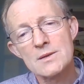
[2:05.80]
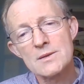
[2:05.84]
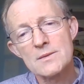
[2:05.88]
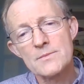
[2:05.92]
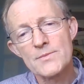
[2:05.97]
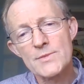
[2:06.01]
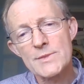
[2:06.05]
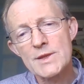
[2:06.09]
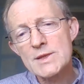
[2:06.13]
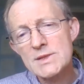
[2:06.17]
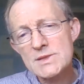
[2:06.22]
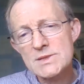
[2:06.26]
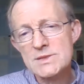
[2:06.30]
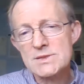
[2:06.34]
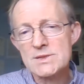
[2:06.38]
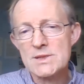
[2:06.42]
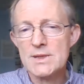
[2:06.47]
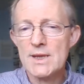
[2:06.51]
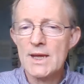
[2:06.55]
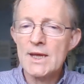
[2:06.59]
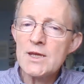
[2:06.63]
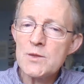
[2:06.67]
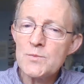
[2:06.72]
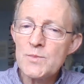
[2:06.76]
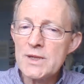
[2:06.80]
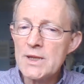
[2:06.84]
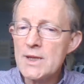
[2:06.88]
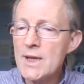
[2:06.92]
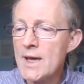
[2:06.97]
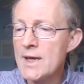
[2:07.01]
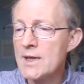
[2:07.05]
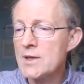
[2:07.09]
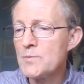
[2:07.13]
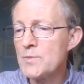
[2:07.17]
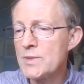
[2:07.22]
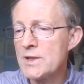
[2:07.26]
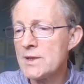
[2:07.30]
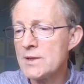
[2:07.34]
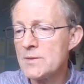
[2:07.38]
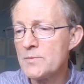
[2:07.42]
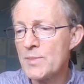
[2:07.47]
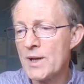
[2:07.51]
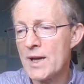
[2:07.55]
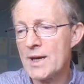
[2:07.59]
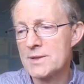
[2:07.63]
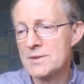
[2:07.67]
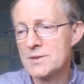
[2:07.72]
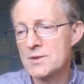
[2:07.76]
This ABAB
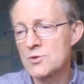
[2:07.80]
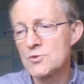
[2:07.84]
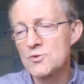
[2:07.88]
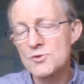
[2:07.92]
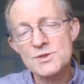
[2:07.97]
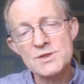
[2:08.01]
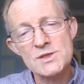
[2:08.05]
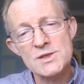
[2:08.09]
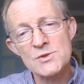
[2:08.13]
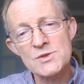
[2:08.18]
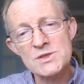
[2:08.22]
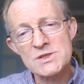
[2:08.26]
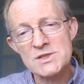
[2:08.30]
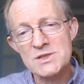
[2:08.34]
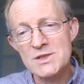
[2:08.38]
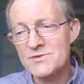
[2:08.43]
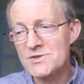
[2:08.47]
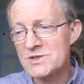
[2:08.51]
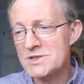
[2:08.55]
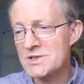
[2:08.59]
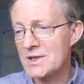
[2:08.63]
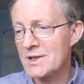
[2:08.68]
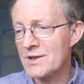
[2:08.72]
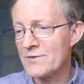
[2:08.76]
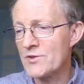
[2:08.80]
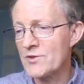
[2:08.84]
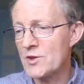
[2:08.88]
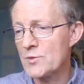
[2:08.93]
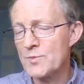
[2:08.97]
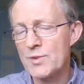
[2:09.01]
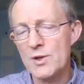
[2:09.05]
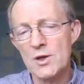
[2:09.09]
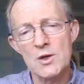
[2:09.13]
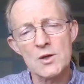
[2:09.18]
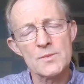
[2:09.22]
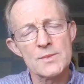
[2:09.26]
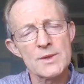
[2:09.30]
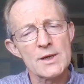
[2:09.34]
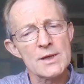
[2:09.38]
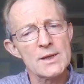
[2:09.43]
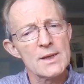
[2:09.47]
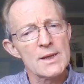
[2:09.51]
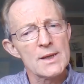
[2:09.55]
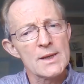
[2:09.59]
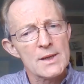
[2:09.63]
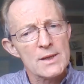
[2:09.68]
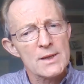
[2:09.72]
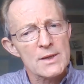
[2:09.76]
pattern also serves to give the poem a
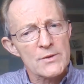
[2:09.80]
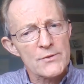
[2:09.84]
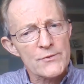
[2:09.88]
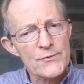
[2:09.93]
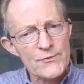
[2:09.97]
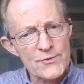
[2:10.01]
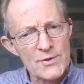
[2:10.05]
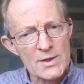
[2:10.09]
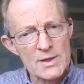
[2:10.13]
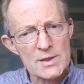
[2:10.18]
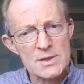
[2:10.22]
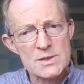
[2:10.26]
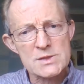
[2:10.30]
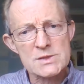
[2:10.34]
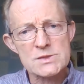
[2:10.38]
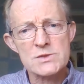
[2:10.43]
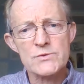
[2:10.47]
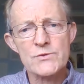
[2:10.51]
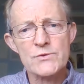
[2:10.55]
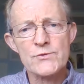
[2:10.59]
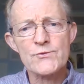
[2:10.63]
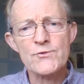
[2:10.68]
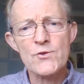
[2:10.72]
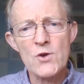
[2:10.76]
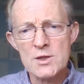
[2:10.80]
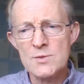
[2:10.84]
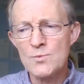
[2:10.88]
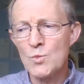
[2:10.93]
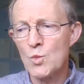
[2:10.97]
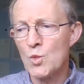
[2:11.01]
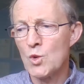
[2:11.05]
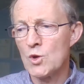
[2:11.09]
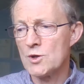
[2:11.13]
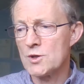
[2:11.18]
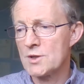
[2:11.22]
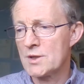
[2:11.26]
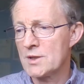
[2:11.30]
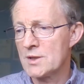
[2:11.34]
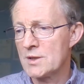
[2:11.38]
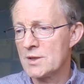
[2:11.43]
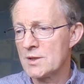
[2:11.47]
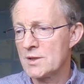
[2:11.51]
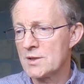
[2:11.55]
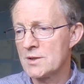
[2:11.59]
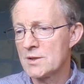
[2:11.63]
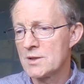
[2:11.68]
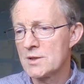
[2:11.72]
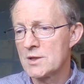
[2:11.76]
fixed framework,
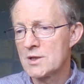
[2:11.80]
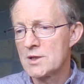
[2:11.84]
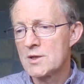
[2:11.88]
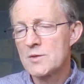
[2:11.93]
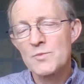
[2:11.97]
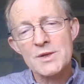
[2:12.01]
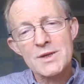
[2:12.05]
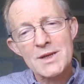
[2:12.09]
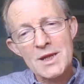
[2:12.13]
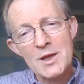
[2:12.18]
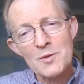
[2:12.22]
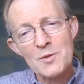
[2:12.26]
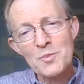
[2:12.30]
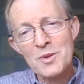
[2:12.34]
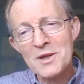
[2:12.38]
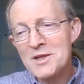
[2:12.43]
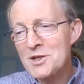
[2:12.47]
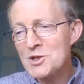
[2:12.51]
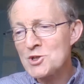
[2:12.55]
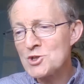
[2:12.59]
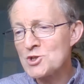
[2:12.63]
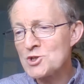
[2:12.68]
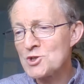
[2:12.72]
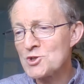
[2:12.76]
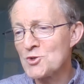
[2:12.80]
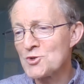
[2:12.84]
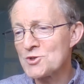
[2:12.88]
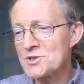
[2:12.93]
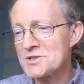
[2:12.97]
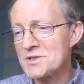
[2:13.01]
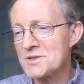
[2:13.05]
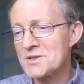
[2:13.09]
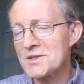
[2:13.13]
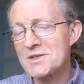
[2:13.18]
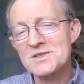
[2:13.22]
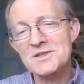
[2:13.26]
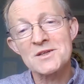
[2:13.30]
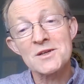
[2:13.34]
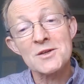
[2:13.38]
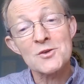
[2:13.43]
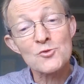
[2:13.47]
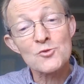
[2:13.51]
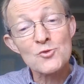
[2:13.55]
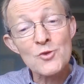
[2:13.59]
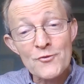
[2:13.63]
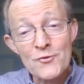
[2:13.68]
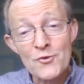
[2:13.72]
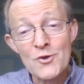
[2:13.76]
but Kipling ensures that there's a
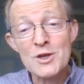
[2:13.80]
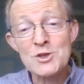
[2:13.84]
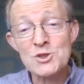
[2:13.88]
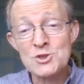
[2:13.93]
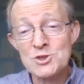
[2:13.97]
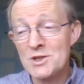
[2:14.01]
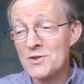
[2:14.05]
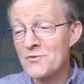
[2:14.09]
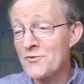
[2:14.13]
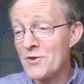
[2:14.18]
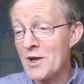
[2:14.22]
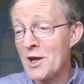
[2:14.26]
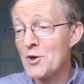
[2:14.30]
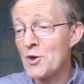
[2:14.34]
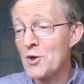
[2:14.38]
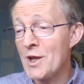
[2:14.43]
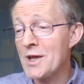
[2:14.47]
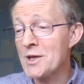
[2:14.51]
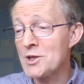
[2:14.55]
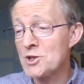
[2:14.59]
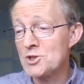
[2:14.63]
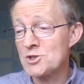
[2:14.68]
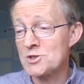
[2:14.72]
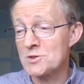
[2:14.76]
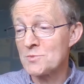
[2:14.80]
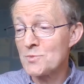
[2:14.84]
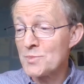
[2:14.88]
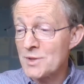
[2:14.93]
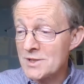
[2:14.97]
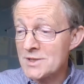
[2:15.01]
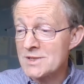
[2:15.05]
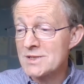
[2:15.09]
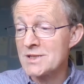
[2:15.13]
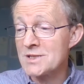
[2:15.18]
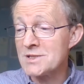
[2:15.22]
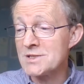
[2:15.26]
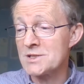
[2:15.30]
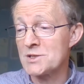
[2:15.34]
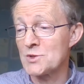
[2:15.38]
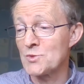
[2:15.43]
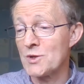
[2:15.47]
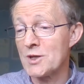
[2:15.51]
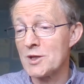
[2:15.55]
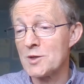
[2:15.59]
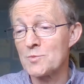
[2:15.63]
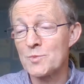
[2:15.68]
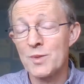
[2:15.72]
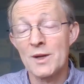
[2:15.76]
refreshing variation built into
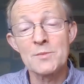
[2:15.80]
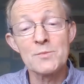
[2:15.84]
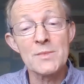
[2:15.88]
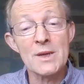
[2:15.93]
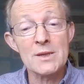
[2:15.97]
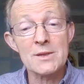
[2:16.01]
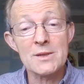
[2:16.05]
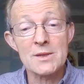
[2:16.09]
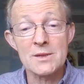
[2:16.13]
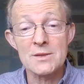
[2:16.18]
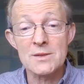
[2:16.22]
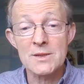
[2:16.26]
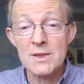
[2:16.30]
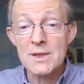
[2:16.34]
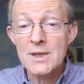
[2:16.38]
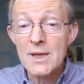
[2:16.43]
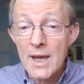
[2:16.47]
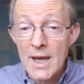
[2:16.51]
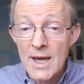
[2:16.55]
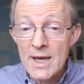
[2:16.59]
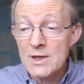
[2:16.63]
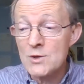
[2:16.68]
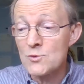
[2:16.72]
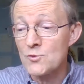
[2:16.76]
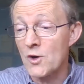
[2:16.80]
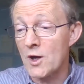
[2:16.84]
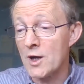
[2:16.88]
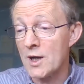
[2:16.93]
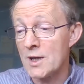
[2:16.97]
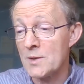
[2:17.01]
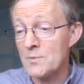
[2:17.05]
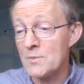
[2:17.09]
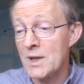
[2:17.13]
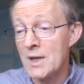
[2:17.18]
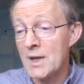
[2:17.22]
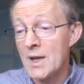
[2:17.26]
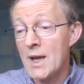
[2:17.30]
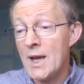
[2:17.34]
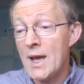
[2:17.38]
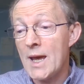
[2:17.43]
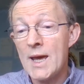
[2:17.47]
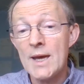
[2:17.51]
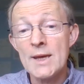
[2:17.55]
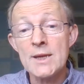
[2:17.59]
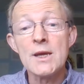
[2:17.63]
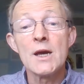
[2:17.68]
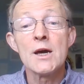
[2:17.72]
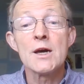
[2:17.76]
it by making the A rhyme
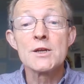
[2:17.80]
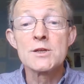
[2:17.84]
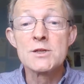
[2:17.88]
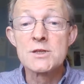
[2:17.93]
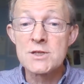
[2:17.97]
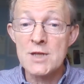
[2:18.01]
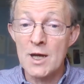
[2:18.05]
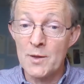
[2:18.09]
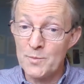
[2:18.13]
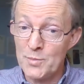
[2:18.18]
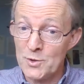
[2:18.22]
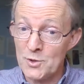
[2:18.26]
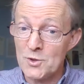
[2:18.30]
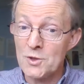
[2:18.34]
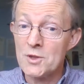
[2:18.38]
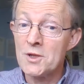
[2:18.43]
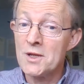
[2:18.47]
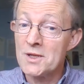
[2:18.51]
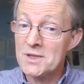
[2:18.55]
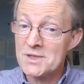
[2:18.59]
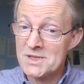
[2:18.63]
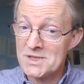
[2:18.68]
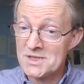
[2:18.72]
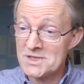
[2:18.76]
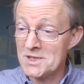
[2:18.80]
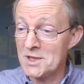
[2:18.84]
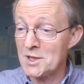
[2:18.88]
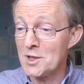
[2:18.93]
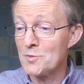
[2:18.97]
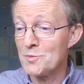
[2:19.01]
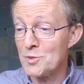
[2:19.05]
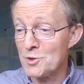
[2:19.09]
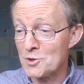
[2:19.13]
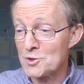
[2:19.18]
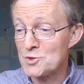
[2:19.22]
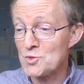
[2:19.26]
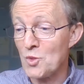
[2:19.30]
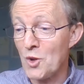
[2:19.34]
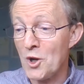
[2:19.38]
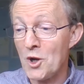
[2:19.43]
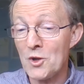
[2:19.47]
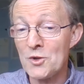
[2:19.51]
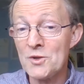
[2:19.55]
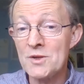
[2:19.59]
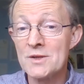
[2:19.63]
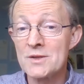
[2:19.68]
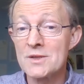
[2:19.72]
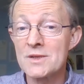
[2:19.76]
a double syllabled
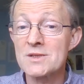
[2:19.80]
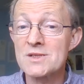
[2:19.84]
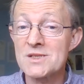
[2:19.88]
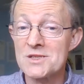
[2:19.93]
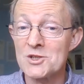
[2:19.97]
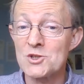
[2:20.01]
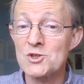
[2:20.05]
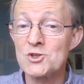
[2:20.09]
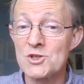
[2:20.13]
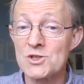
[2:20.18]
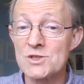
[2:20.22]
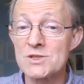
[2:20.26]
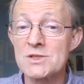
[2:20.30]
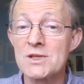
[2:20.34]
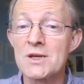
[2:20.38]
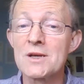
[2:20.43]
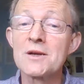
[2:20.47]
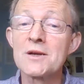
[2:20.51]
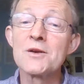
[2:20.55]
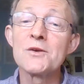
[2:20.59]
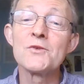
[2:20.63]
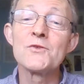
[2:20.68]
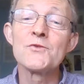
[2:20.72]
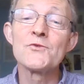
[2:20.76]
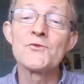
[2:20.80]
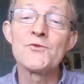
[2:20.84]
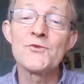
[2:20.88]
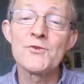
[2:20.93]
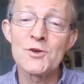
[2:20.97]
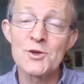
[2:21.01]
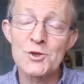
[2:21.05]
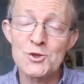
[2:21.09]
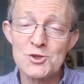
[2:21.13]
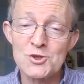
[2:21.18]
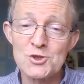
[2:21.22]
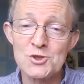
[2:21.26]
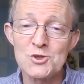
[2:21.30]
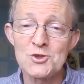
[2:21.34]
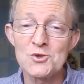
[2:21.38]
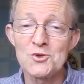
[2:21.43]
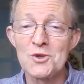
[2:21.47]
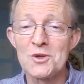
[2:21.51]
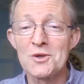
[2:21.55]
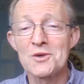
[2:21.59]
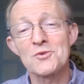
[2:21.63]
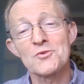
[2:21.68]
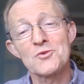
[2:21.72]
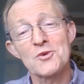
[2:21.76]
one, such as virtue
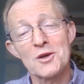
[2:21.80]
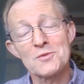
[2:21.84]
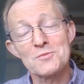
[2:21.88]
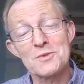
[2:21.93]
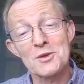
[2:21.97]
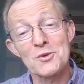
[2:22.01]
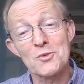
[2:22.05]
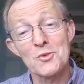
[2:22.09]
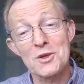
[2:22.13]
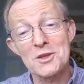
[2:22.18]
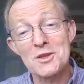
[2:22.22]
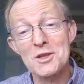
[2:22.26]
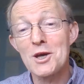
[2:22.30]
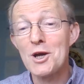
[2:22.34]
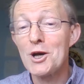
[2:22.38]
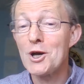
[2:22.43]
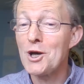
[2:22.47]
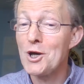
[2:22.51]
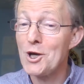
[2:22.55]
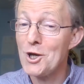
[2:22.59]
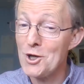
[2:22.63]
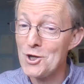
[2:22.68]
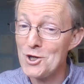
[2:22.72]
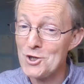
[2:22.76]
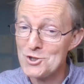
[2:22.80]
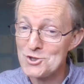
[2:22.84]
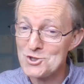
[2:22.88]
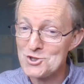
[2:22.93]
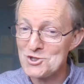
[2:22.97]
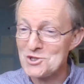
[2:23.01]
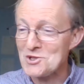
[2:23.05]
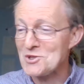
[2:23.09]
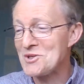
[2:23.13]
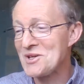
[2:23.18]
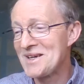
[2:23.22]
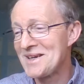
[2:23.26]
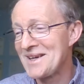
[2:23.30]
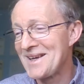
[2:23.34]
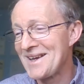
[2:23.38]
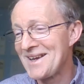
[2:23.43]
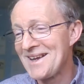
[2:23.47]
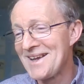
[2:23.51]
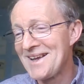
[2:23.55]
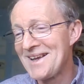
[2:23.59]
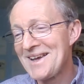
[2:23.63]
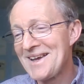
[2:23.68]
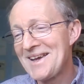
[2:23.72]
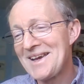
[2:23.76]
rhyming with hurt you,
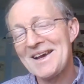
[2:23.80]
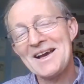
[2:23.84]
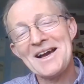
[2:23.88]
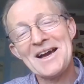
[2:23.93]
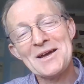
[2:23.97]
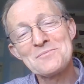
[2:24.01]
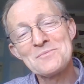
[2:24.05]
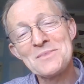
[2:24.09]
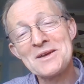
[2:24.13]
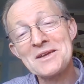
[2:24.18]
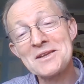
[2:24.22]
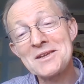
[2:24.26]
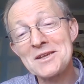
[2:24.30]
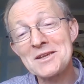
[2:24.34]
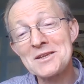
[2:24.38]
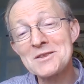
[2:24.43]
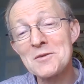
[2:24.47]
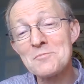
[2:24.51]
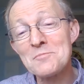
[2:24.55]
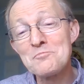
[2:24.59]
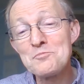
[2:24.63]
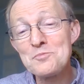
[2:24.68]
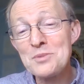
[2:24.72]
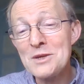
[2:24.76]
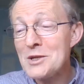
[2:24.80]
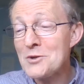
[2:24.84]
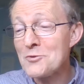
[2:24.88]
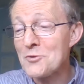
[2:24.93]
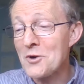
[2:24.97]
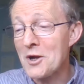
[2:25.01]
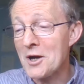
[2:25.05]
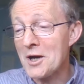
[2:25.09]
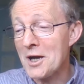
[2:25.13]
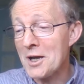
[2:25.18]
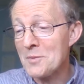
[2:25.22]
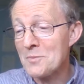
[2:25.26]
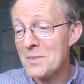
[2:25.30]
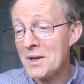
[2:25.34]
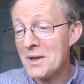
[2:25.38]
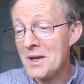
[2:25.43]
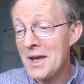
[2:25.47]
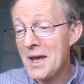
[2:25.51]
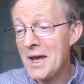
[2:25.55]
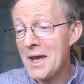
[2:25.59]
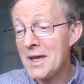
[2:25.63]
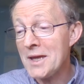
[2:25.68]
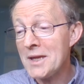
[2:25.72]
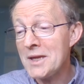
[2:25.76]
and making the B rhyme
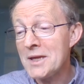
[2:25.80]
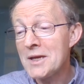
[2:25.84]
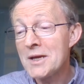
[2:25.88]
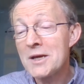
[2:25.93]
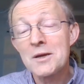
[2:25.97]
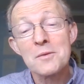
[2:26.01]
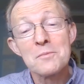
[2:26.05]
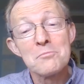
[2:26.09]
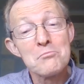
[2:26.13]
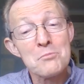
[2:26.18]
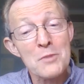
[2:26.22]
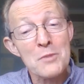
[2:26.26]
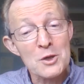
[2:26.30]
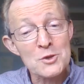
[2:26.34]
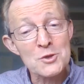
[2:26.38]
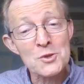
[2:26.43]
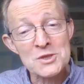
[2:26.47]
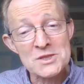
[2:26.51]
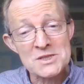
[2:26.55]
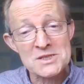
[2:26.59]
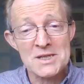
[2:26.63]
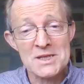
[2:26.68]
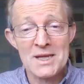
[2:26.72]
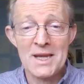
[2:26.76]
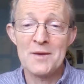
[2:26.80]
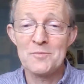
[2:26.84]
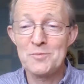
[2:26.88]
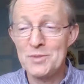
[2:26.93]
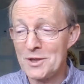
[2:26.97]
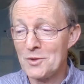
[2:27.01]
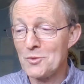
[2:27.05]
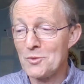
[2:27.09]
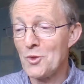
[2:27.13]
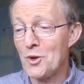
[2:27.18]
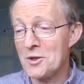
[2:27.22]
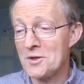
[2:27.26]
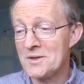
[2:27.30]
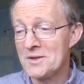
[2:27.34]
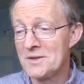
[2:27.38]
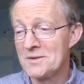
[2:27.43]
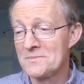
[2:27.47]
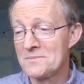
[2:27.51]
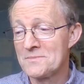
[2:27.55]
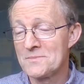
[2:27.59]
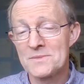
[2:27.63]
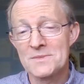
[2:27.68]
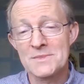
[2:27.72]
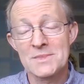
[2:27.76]
a monosyllabic one,
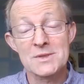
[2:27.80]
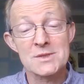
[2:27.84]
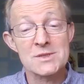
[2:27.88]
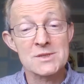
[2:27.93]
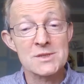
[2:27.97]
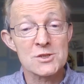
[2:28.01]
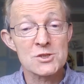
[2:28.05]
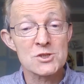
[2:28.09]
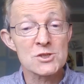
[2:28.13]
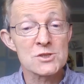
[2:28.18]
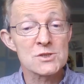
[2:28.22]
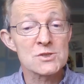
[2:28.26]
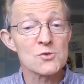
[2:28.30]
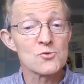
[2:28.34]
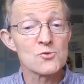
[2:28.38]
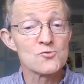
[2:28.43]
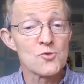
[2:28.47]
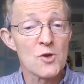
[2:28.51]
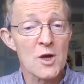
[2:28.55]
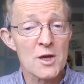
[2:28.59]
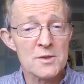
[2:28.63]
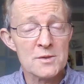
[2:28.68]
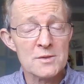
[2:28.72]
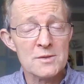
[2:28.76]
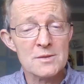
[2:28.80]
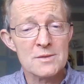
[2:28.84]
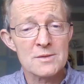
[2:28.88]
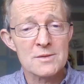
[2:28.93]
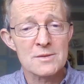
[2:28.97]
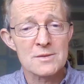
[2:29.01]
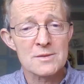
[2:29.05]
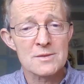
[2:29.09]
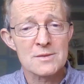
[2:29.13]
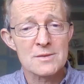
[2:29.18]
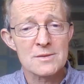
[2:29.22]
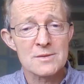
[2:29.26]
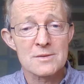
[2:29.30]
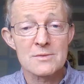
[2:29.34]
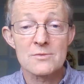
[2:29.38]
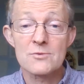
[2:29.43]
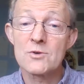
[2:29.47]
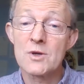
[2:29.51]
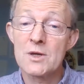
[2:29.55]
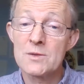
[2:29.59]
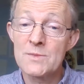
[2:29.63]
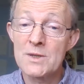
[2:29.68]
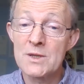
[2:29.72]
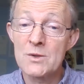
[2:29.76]
such as run
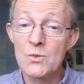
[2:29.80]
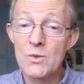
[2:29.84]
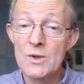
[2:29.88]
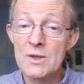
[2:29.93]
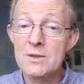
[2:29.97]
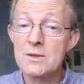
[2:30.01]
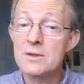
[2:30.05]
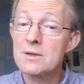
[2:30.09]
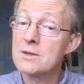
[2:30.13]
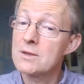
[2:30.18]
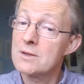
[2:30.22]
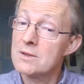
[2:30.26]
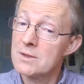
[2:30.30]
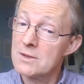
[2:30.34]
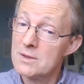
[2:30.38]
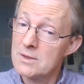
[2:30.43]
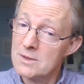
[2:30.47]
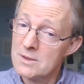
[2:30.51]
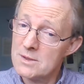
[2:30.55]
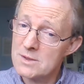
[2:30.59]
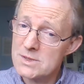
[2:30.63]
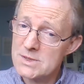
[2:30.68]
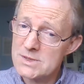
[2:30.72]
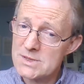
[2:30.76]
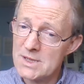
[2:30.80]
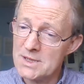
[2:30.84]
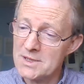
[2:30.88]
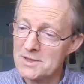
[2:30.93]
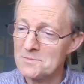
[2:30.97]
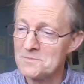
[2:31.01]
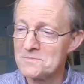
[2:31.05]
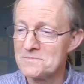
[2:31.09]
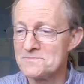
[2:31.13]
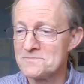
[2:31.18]
rhyming with sun.